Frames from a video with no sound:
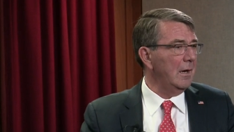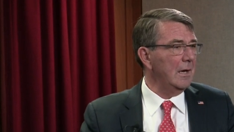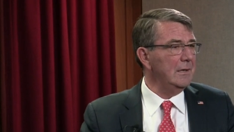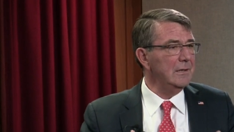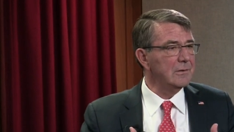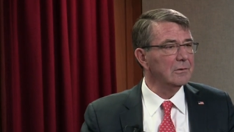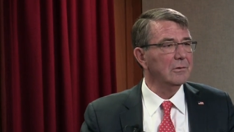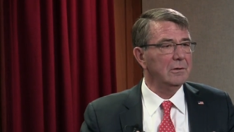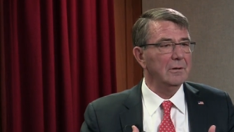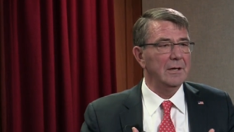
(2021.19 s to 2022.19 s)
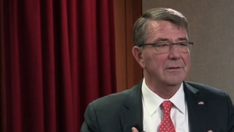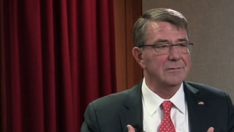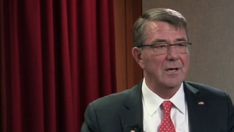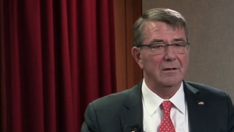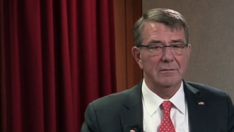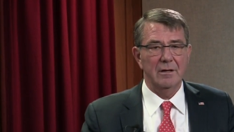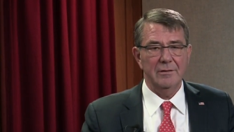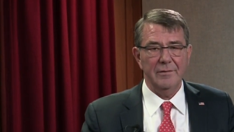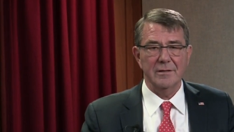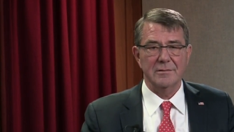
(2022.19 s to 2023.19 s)
I need to look like the Secretary
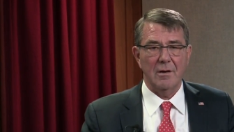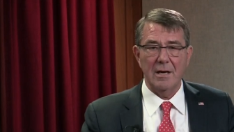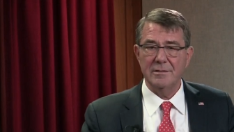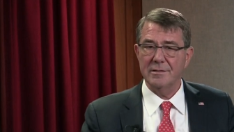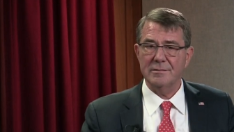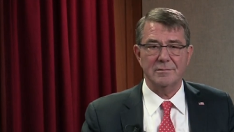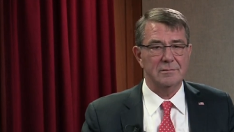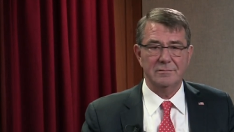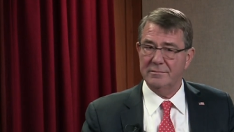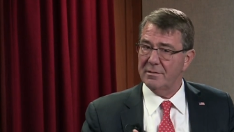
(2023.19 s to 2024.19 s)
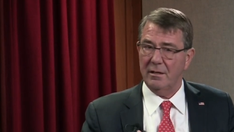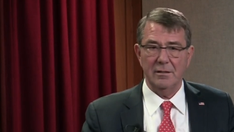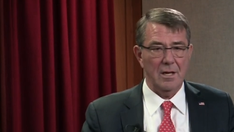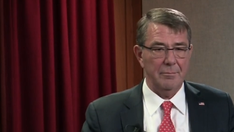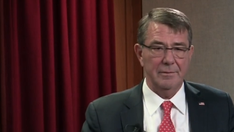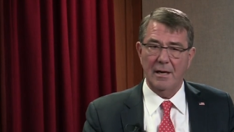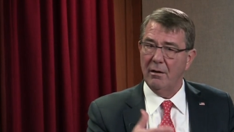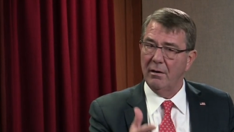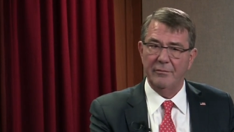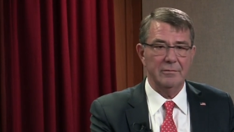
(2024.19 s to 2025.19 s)
of Defense. So I just suck it up. An
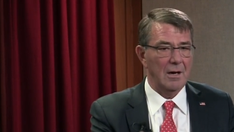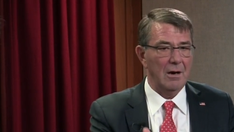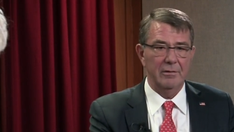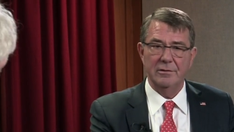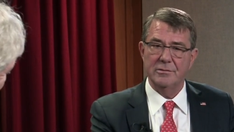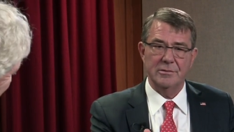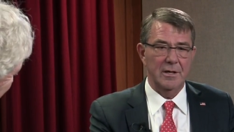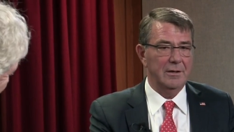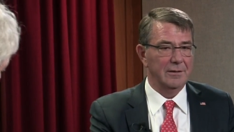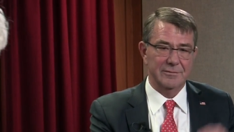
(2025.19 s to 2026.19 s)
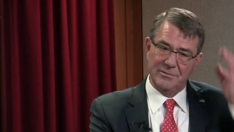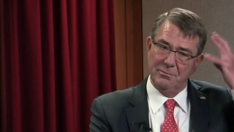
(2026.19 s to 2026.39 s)
hour after hour, you shake and